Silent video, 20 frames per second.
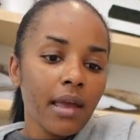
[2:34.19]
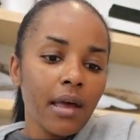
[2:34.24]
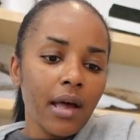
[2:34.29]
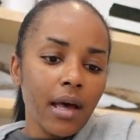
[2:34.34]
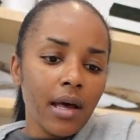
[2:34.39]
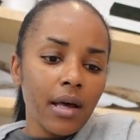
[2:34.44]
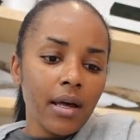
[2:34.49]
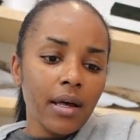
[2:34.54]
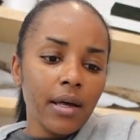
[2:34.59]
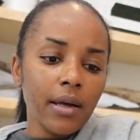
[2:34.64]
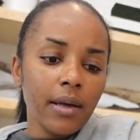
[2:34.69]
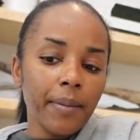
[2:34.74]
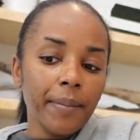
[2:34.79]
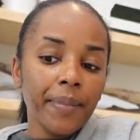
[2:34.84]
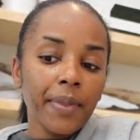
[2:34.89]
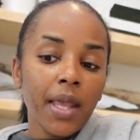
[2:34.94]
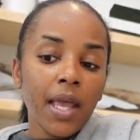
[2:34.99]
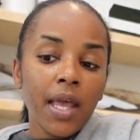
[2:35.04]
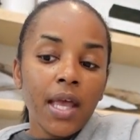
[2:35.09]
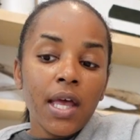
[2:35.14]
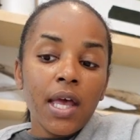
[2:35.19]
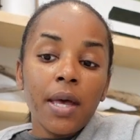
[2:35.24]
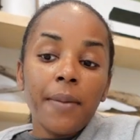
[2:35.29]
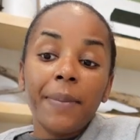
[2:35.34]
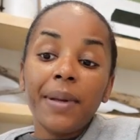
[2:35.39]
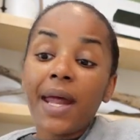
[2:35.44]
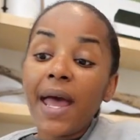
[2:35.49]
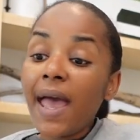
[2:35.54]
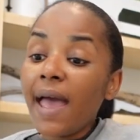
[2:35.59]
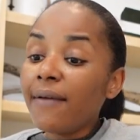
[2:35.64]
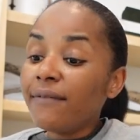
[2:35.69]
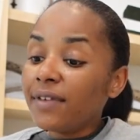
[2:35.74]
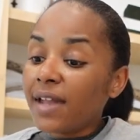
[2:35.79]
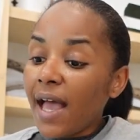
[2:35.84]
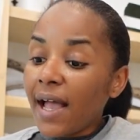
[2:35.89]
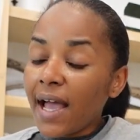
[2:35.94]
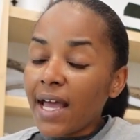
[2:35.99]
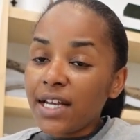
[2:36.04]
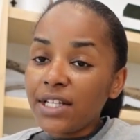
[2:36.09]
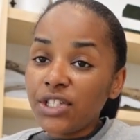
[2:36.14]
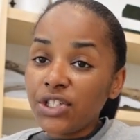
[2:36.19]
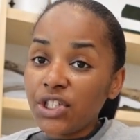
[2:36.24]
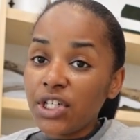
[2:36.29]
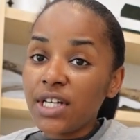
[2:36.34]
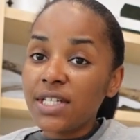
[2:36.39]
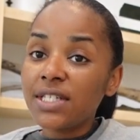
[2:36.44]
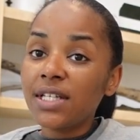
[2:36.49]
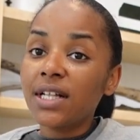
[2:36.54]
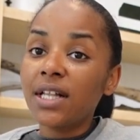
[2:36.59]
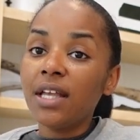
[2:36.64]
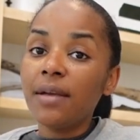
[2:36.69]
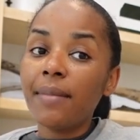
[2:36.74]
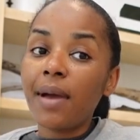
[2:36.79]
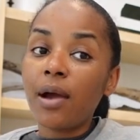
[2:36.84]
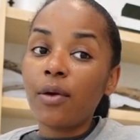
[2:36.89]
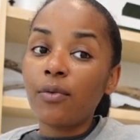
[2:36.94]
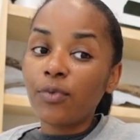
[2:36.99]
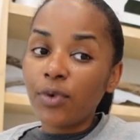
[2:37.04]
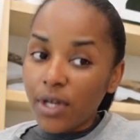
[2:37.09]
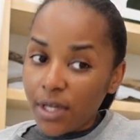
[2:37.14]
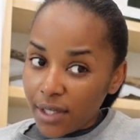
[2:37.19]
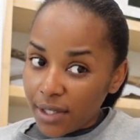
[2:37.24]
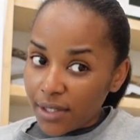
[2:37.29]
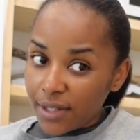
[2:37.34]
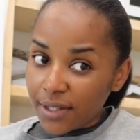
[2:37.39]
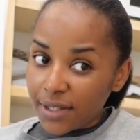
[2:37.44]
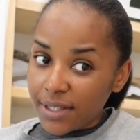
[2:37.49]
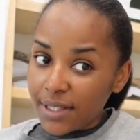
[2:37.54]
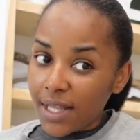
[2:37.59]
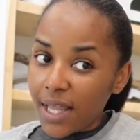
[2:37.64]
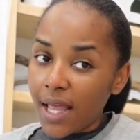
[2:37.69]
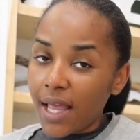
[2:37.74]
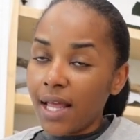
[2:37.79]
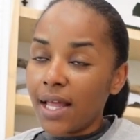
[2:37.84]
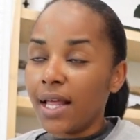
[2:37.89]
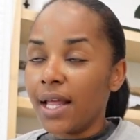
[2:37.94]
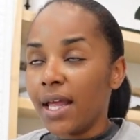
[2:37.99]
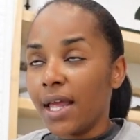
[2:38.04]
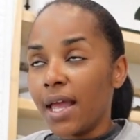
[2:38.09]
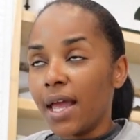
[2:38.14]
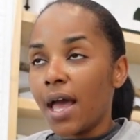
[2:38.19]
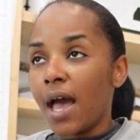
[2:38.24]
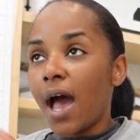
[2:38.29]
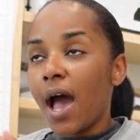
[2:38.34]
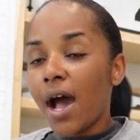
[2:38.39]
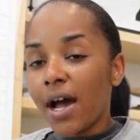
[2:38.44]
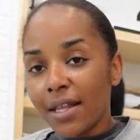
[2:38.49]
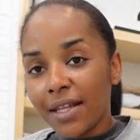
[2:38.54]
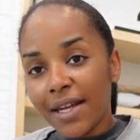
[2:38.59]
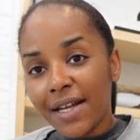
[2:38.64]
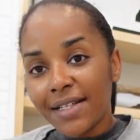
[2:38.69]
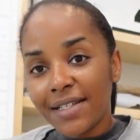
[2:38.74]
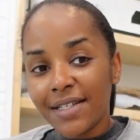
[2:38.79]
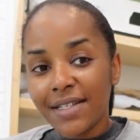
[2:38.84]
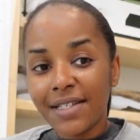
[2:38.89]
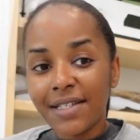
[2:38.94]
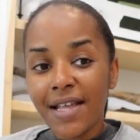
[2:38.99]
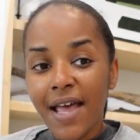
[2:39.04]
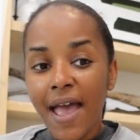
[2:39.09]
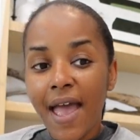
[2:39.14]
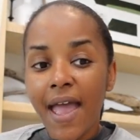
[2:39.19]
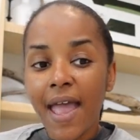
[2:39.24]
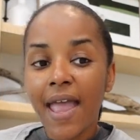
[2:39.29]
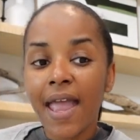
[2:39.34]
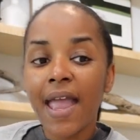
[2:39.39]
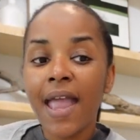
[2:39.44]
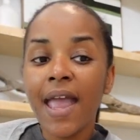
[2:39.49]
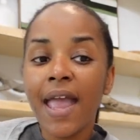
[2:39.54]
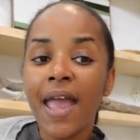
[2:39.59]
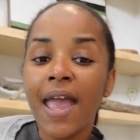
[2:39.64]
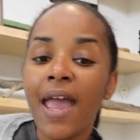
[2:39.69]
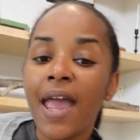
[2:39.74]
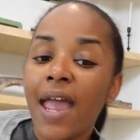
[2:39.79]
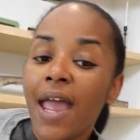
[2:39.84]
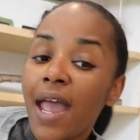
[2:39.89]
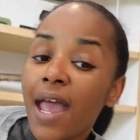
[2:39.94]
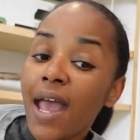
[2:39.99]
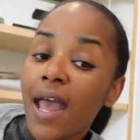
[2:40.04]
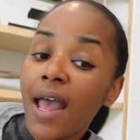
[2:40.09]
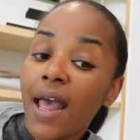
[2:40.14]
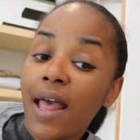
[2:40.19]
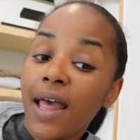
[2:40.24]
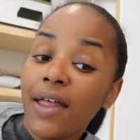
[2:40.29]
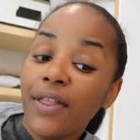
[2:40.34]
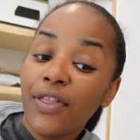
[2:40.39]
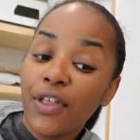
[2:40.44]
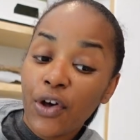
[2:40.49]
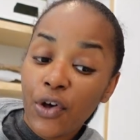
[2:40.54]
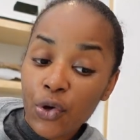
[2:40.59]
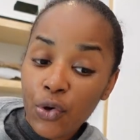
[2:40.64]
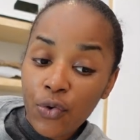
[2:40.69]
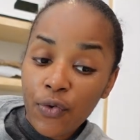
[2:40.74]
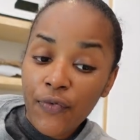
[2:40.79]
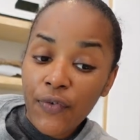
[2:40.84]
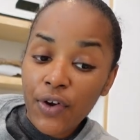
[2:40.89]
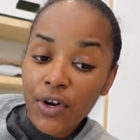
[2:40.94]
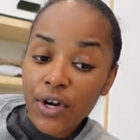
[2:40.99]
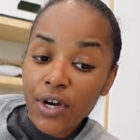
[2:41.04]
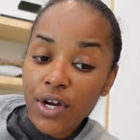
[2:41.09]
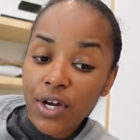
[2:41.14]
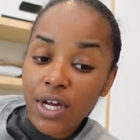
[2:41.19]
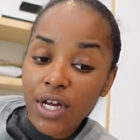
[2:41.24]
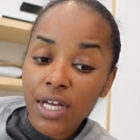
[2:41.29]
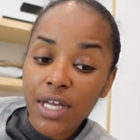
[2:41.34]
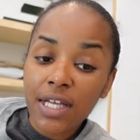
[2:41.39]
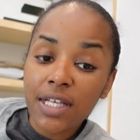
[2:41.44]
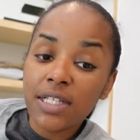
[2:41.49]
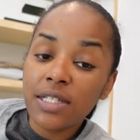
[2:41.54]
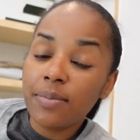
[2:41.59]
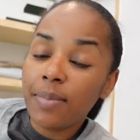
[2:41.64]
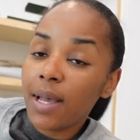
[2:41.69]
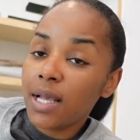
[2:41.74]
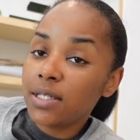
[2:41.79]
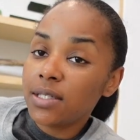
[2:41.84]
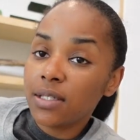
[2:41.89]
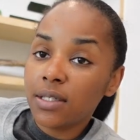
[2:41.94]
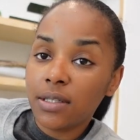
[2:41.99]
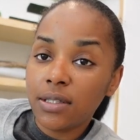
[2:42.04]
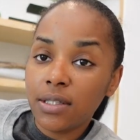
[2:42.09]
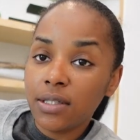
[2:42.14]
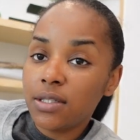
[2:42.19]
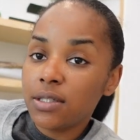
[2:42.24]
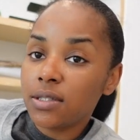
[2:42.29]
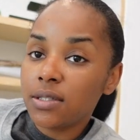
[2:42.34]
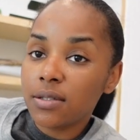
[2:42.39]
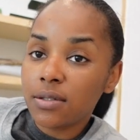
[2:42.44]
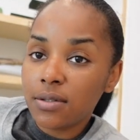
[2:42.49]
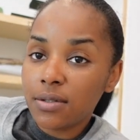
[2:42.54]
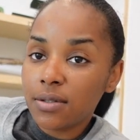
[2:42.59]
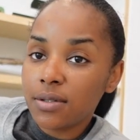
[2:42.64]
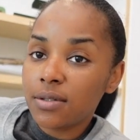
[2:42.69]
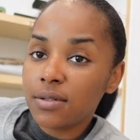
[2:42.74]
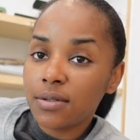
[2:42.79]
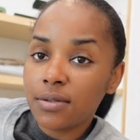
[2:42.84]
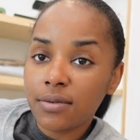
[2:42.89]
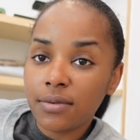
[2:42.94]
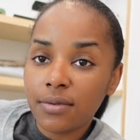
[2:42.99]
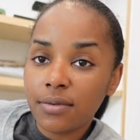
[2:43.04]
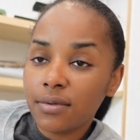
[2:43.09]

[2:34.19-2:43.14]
um but i have not got a chance to clean my rugs all of that to say, the Hoover is basically just